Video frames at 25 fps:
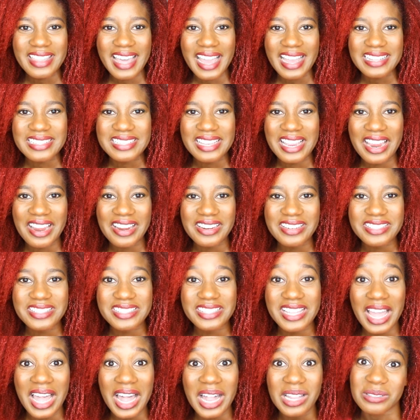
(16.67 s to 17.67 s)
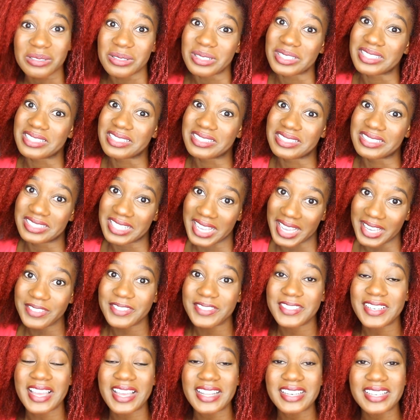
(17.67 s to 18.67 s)
That hairstyle was
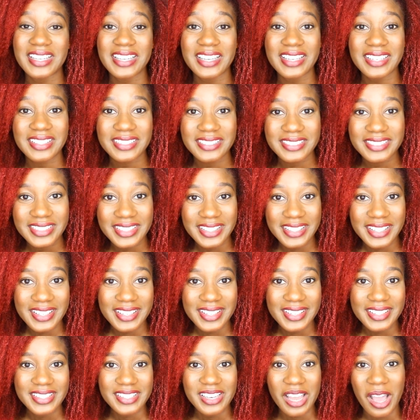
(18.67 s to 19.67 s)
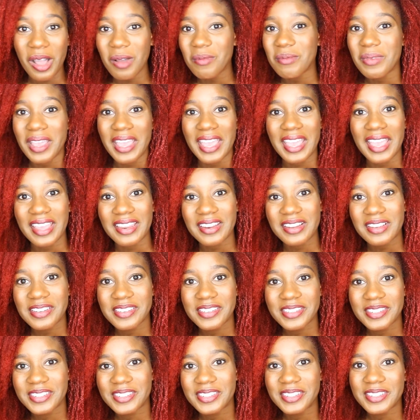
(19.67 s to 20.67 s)
definitely not made
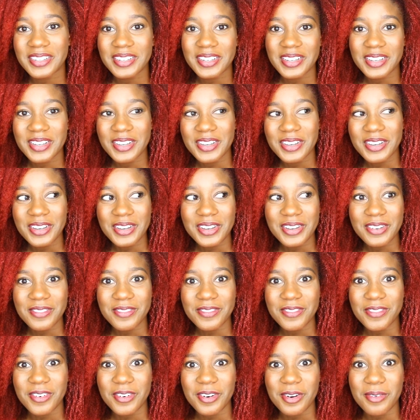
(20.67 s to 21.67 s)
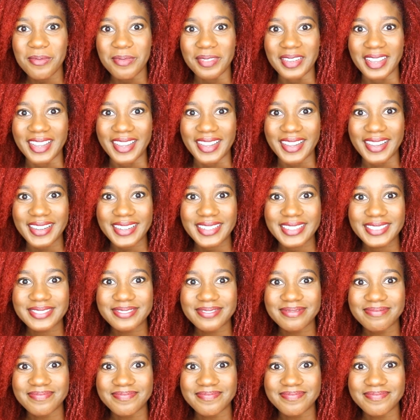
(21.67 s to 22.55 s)
for me.